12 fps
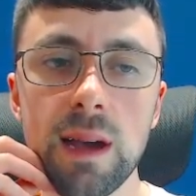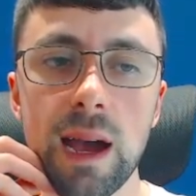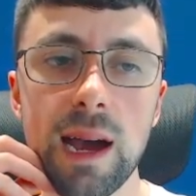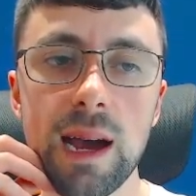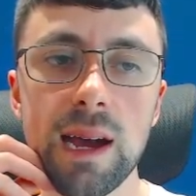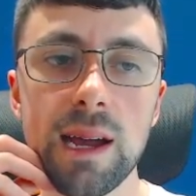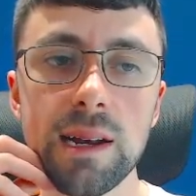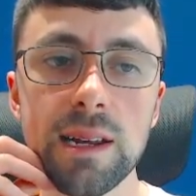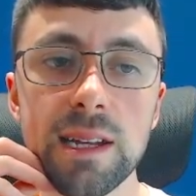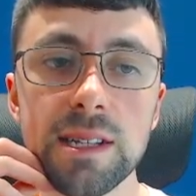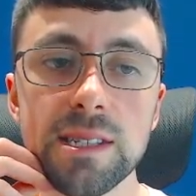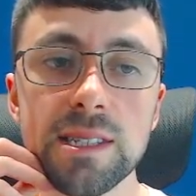and
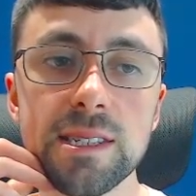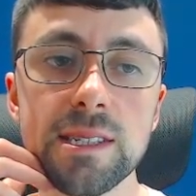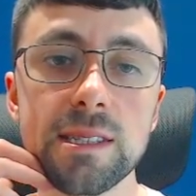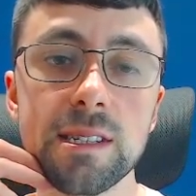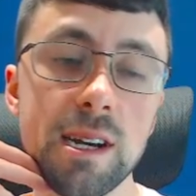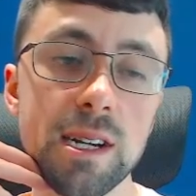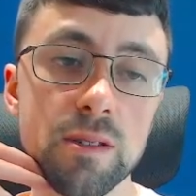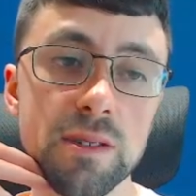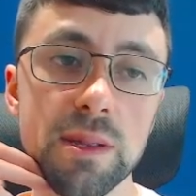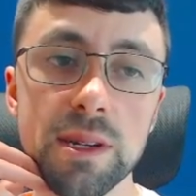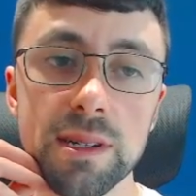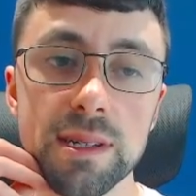it's the title is
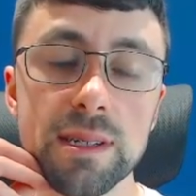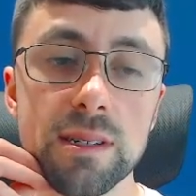this.